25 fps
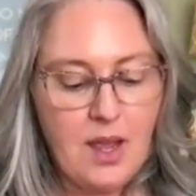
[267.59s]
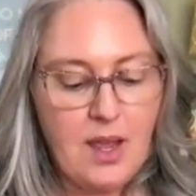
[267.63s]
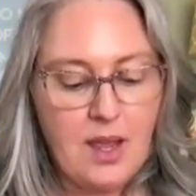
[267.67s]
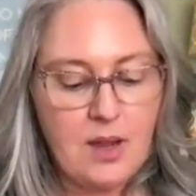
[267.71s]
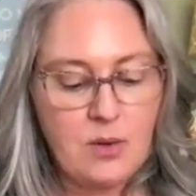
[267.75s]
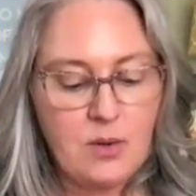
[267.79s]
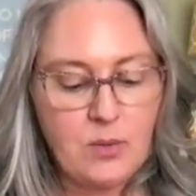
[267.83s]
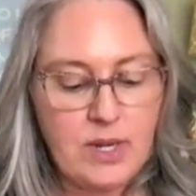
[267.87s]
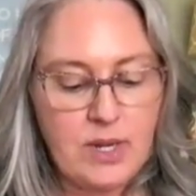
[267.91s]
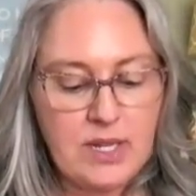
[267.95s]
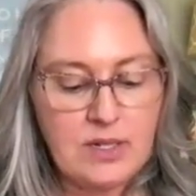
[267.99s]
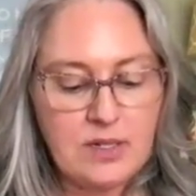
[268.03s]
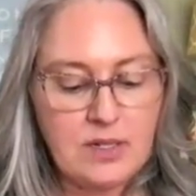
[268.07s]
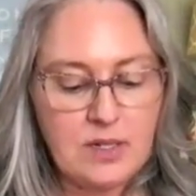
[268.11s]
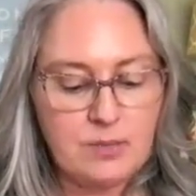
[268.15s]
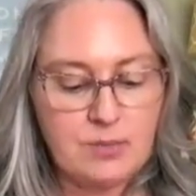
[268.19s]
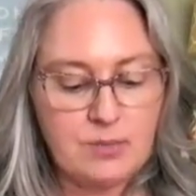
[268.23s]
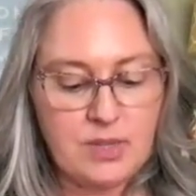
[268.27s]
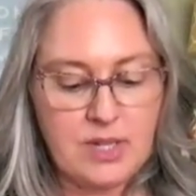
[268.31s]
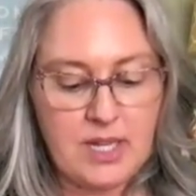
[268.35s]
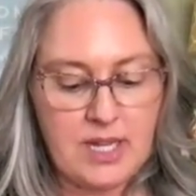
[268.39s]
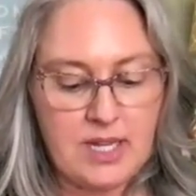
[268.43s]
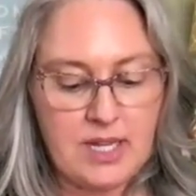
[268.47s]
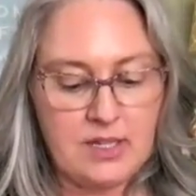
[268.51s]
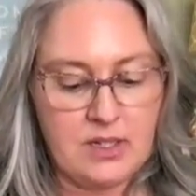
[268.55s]
And we end
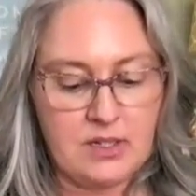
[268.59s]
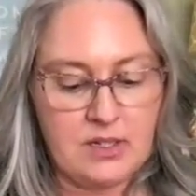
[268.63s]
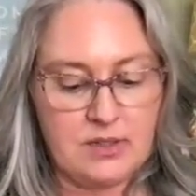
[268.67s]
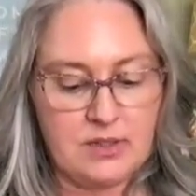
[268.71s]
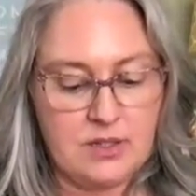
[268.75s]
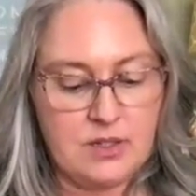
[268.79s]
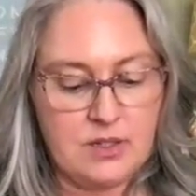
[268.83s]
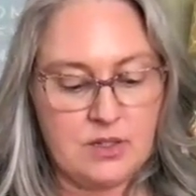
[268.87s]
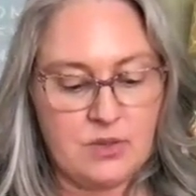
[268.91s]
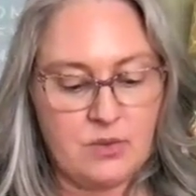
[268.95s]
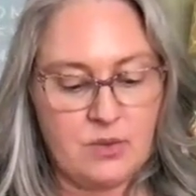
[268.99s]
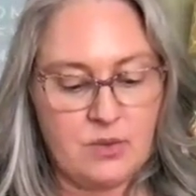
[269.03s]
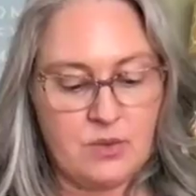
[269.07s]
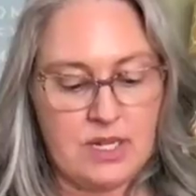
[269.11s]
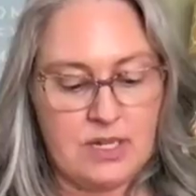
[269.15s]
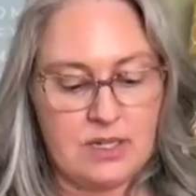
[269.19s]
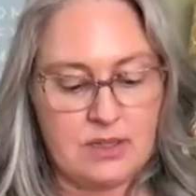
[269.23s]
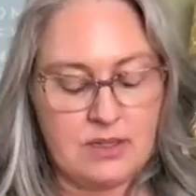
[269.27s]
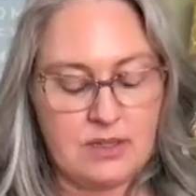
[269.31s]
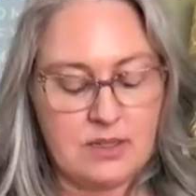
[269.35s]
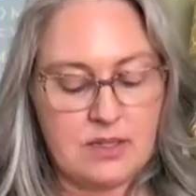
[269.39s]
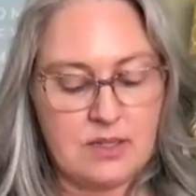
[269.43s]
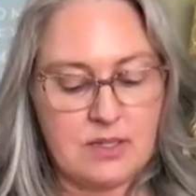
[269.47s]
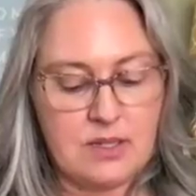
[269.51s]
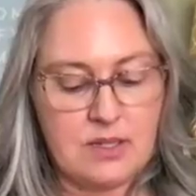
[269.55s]
up playing on the
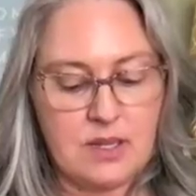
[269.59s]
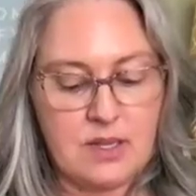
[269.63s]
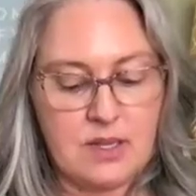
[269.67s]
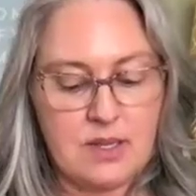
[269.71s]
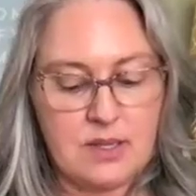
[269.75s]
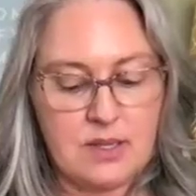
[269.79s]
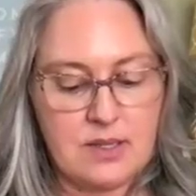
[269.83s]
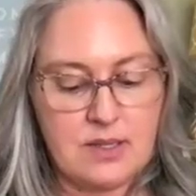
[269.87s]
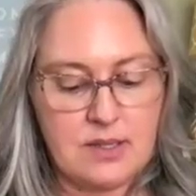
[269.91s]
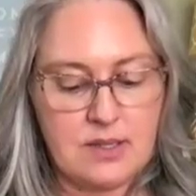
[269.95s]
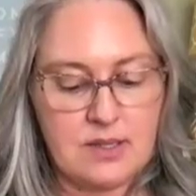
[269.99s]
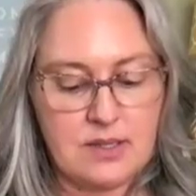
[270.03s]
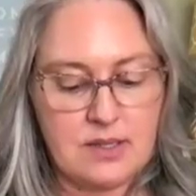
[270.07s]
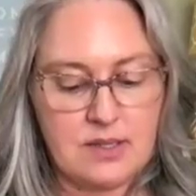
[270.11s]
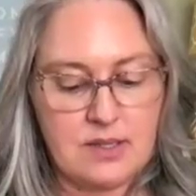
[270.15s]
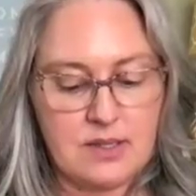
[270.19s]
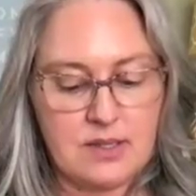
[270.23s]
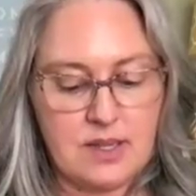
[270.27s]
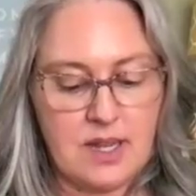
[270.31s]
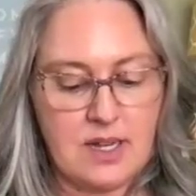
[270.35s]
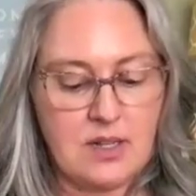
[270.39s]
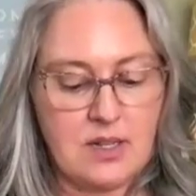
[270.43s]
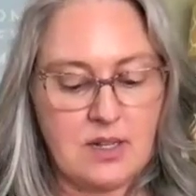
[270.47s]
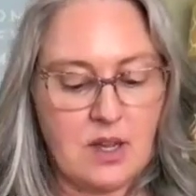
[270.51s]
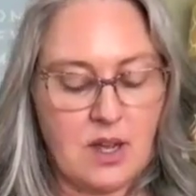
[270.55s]
swings
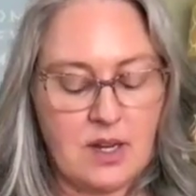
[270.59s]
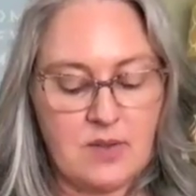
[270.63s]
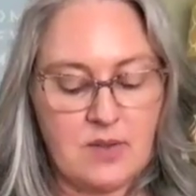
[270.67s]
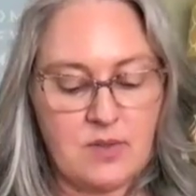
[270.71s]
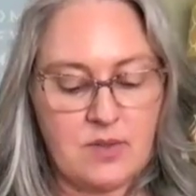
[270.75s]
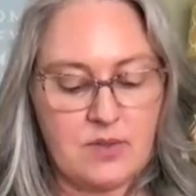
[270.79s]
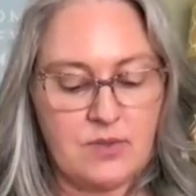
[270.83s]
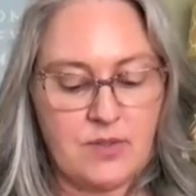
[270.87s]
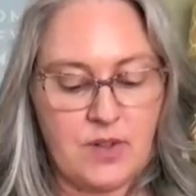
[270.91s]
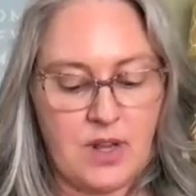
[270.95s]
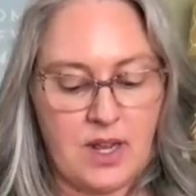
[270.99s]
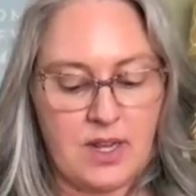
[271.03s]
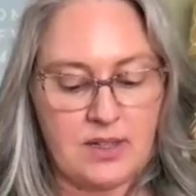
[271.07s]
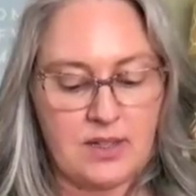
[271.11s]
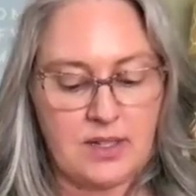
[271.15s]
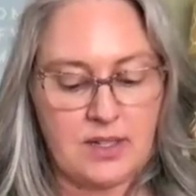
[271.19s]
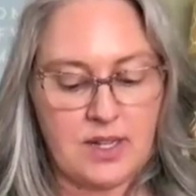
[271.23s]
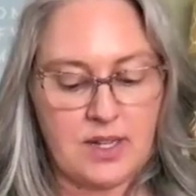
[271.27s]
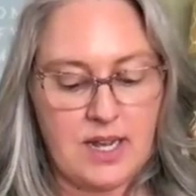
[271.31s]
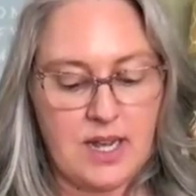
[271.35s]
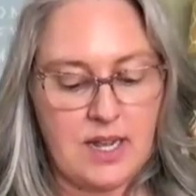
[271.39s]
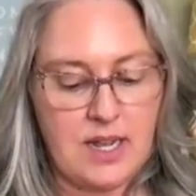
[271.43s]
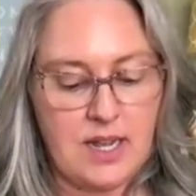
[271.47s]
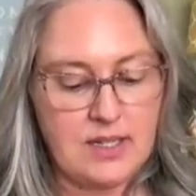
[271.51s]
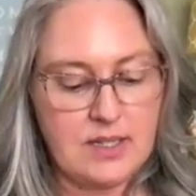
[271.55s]
and not even flying the
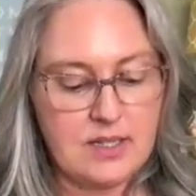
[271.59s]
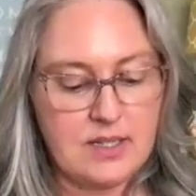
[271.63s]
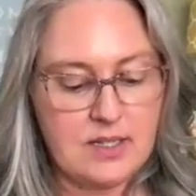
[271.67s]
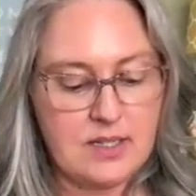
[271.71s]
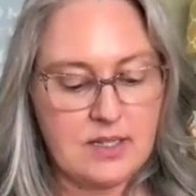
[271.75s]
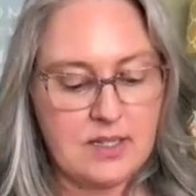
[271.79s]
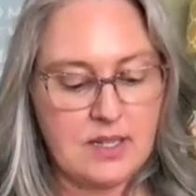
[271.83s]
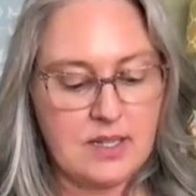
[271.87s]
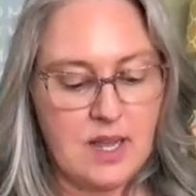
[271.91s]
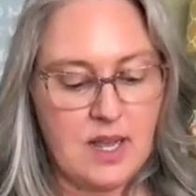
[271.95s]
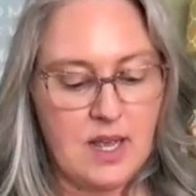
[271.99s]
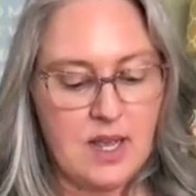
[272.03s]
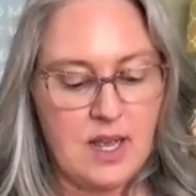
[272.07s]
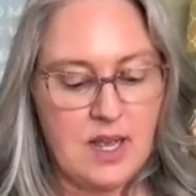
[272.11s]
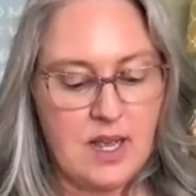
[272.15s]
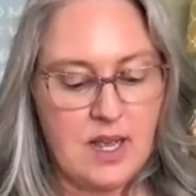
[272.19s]
kites.